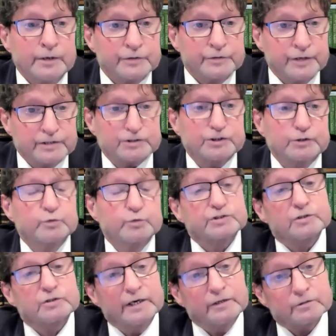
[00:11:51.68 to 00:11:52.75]
Nixon
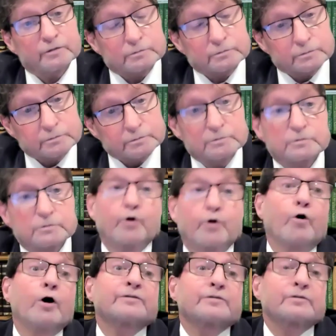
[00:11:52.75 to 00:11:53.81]
was later
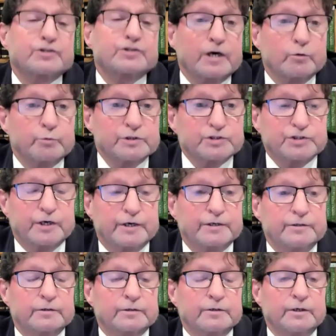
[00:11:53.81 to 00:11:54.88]
caught, shall we
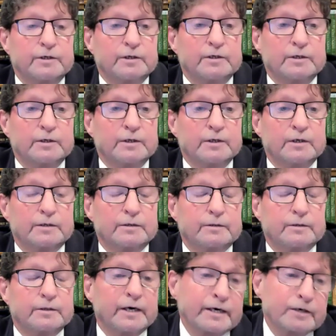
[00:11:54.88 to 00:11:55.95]
say.
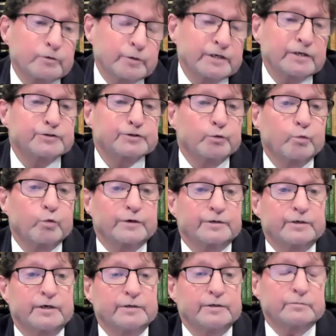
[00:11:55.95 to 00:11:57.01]
I don't want to get into
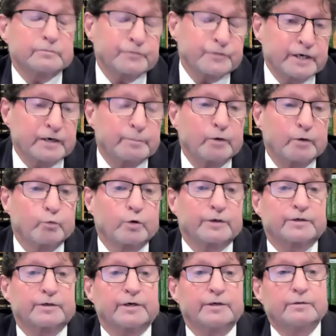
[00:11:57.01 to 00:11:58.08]
Watergate. Forget about
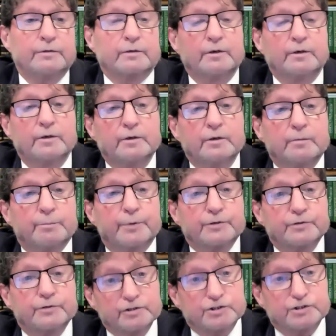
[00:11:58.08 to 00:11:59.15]
Watergate.
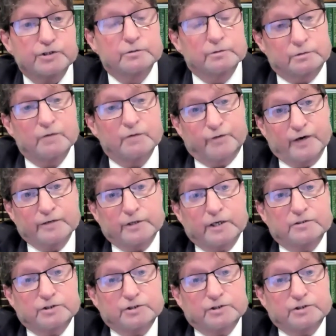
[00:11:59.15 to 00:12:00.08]
But Nixon, they found out